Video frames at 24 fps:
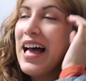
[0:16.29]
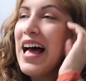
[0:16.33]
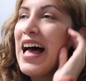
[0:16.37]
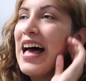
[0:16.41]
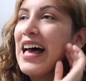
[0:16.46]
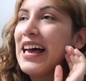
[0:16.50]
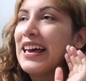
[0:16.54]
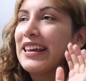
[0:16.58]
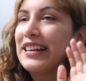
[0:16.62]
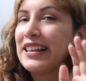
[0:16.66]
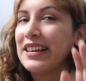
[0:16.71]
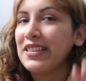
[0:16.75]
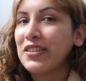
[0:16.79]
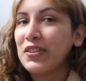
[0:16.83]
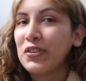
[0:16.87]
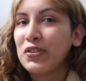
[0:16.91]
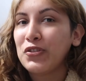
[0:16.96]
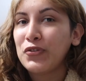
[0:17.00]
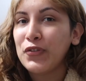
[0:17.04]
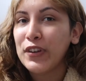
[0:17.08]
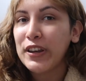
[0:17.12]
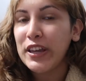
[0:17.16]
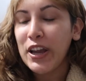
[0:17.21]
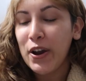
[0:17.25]
And
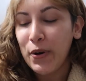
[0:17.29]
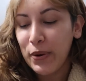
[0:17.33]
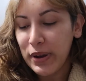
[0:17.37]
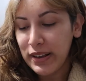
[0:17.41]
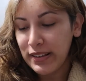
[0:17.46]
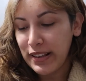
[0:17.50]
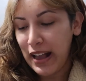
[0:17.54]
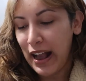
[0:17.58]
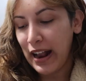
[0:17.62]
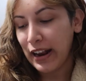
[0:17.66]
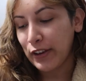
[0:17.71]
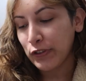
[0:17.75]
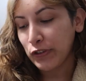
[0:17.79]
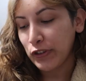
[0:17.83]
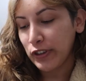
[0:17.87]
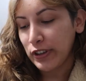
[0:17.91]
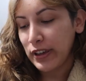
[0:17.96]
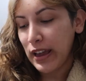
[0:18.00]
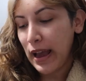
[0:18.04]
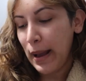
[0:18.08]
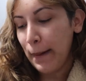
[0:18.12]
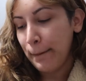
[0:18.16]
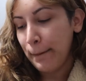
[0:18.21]
this video is actually